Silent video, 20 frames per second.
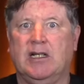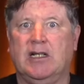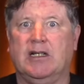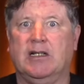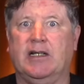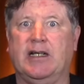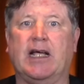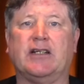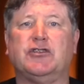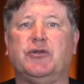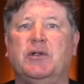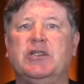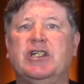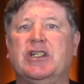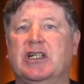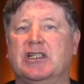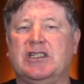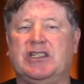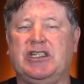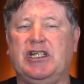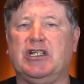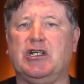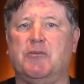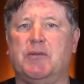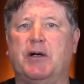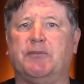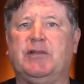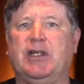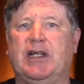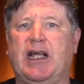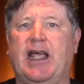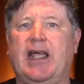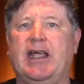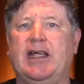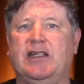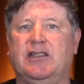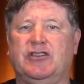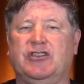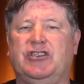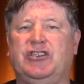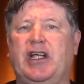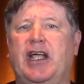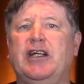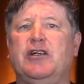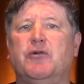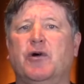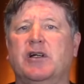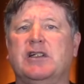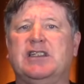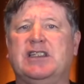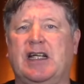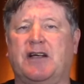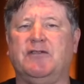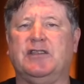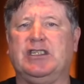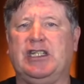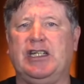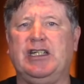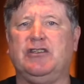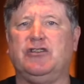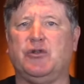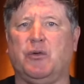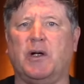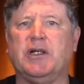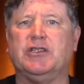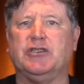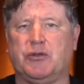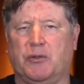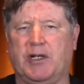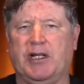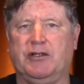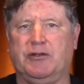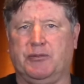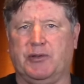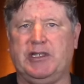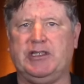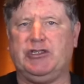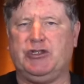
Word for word: The next one you're going to see come up today is January seventeenth, twenty twenty-three.